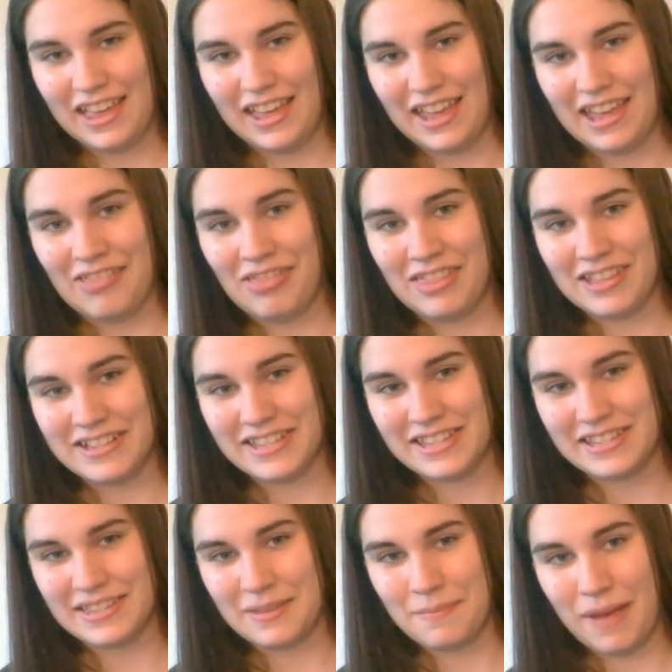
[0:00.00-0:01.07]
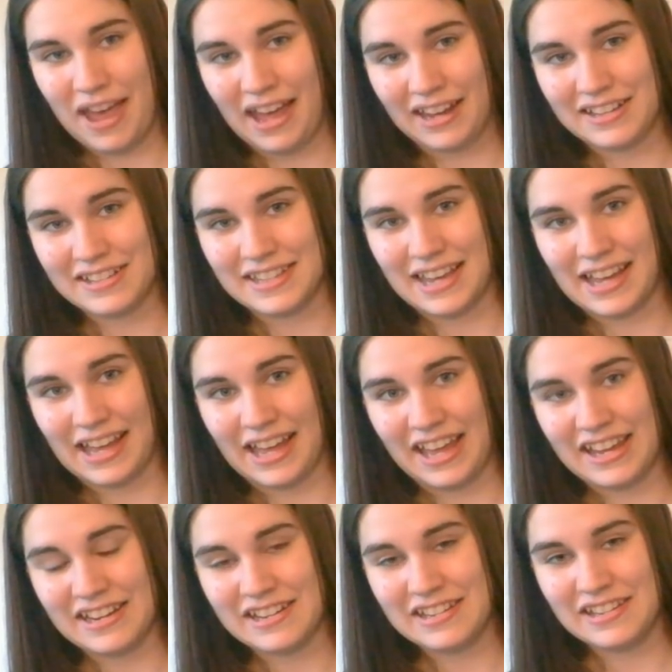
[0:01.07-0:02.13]
And this is the back
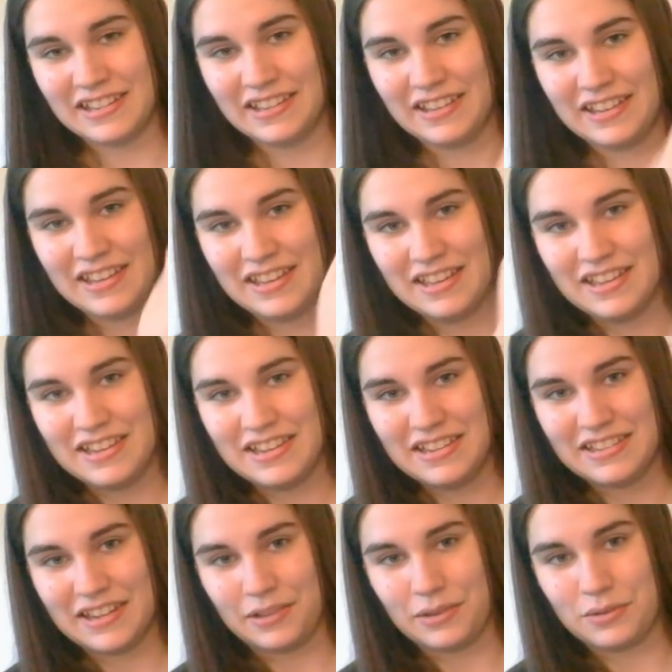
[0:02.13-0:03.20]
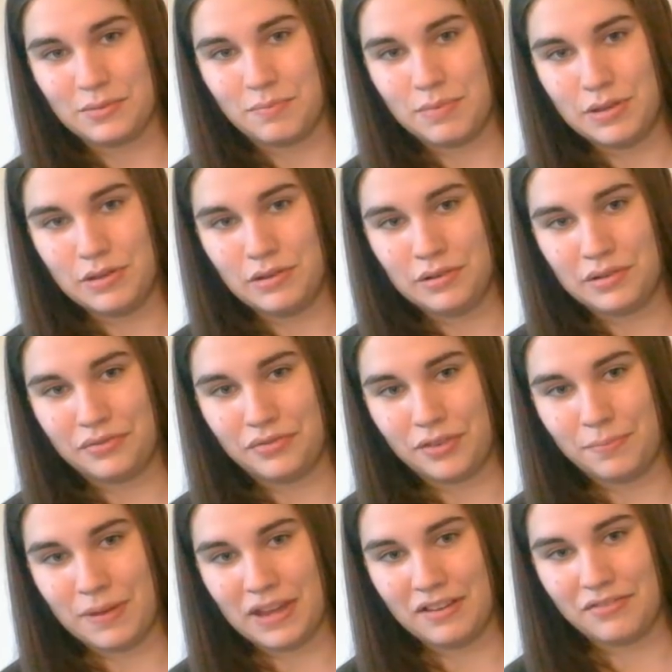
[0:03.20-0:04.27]
side. It's got those beautiful
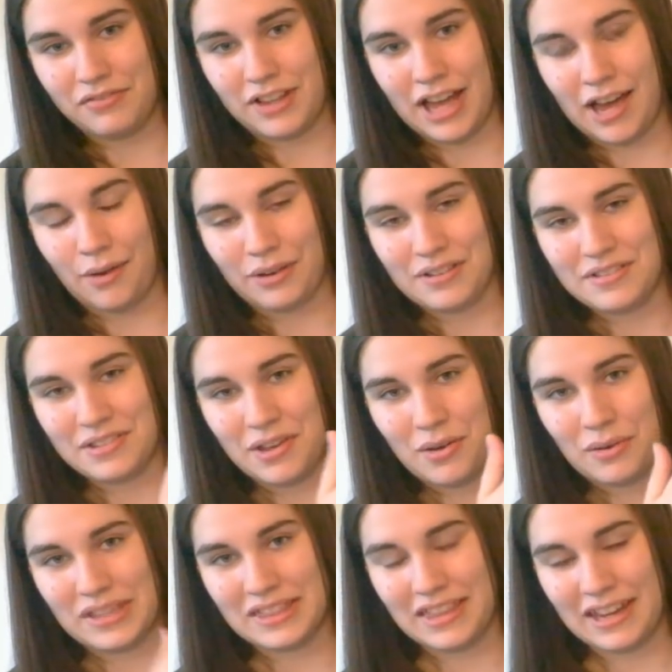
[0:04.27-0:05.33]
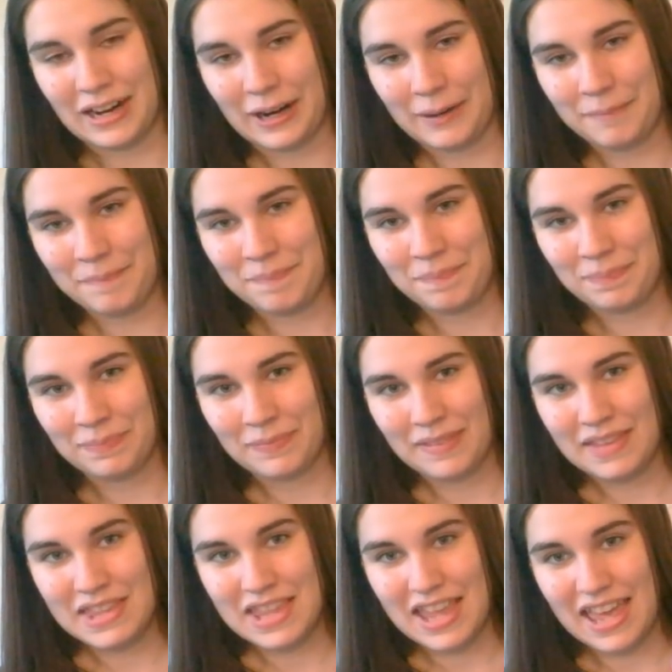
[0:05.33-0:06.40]
pink flowers going there.
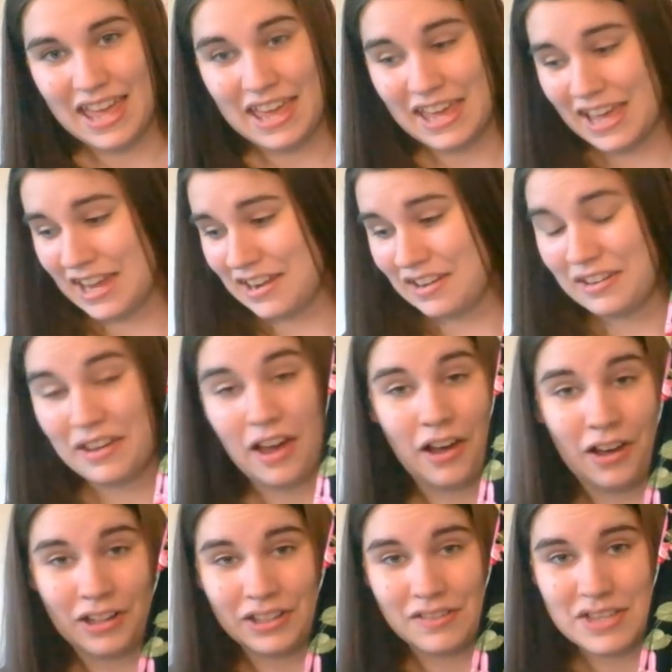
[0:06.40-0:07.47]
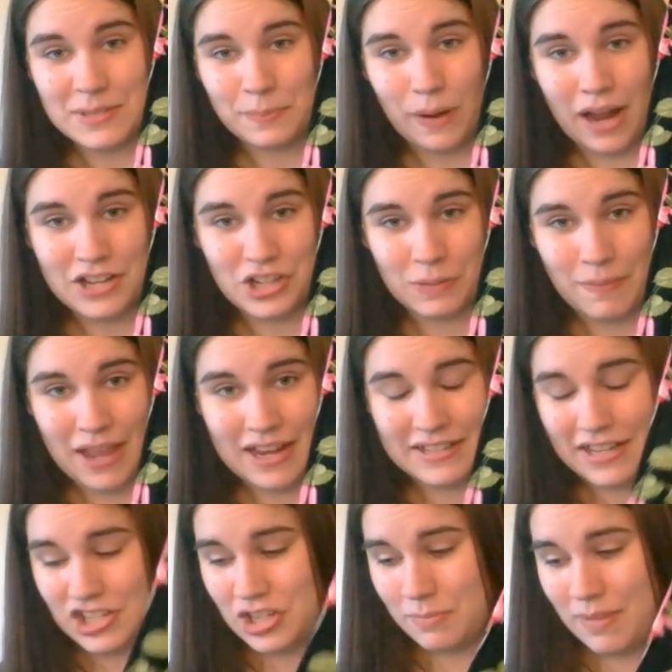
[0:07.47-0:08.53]
And all of these project bags
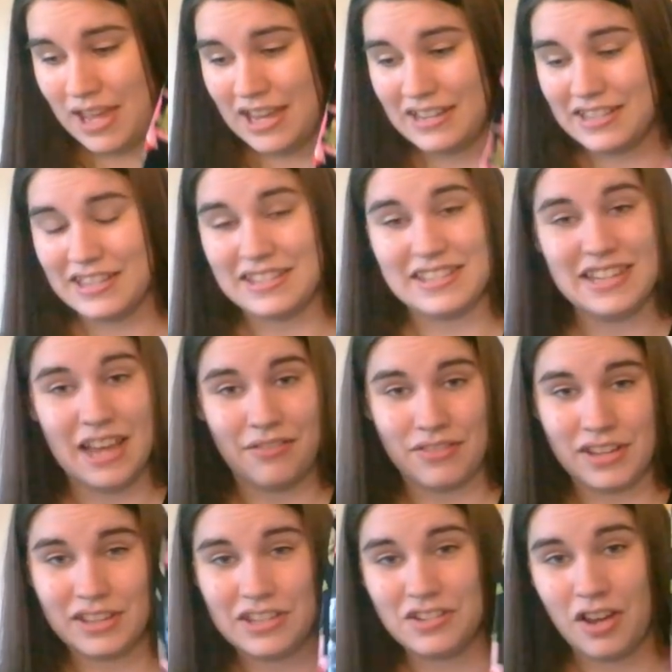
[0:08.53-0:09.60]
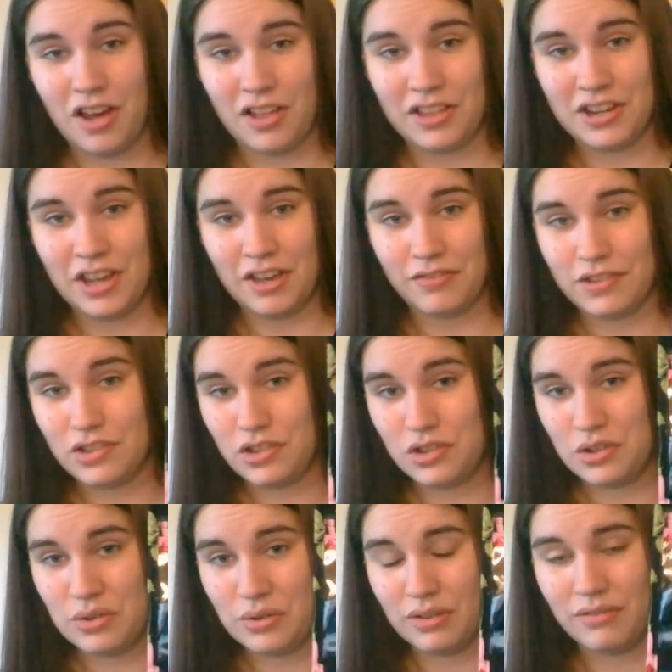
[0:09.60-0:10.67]
that she makes is definitely tall enough
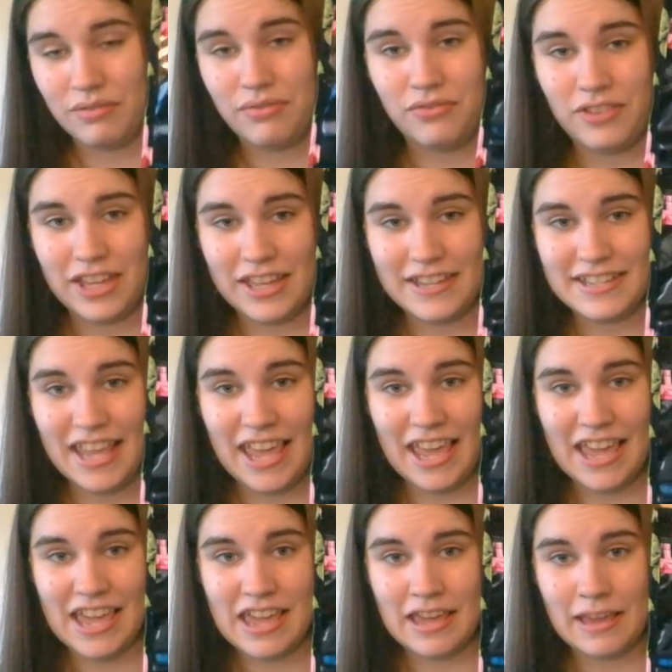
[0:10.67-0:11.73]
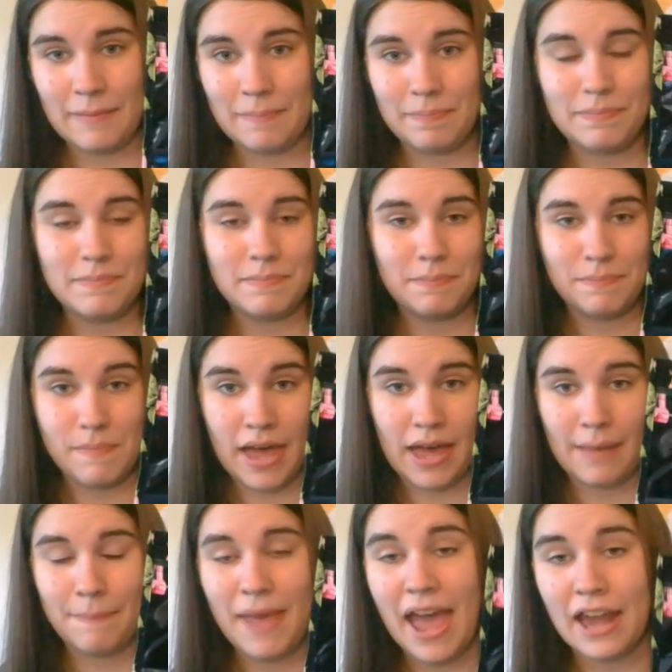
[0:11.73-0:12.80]
to fit a
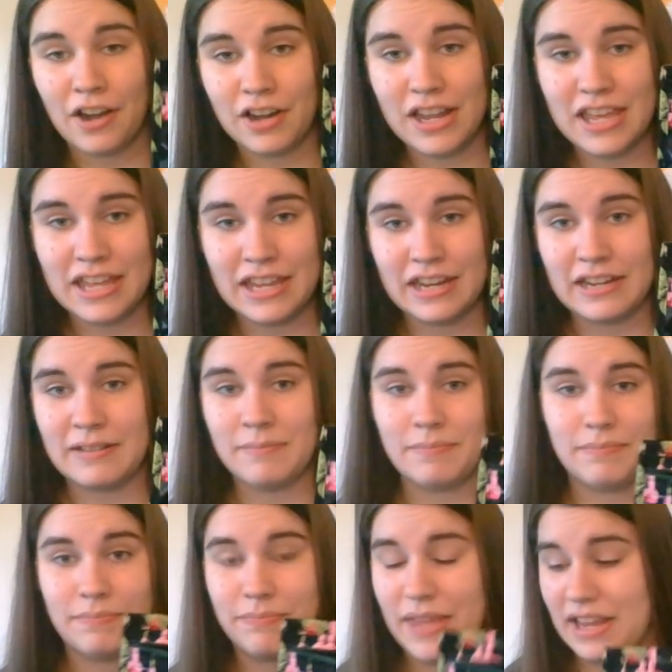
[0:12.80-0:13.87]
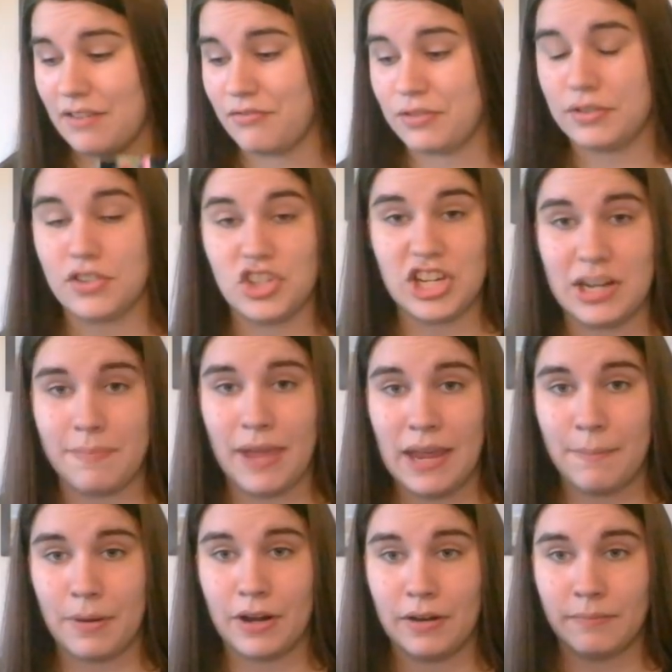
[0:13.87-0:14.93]
pattern in like a full sheet of
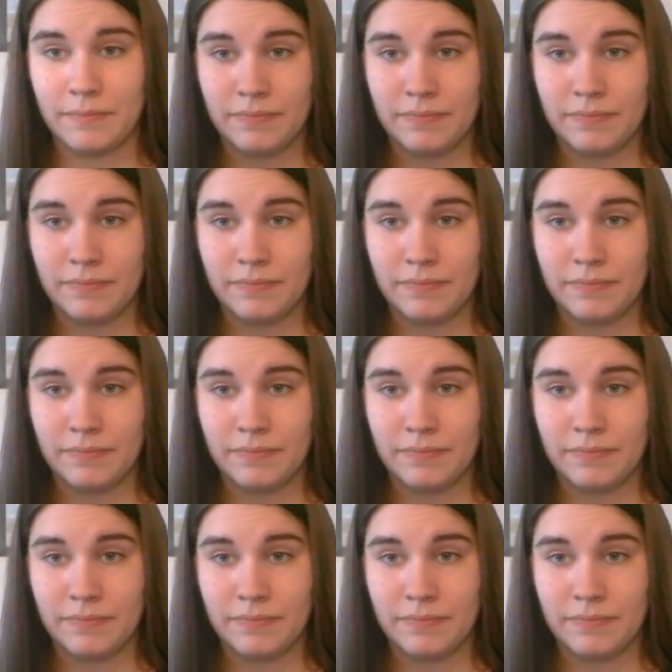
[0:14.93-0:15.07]
paper.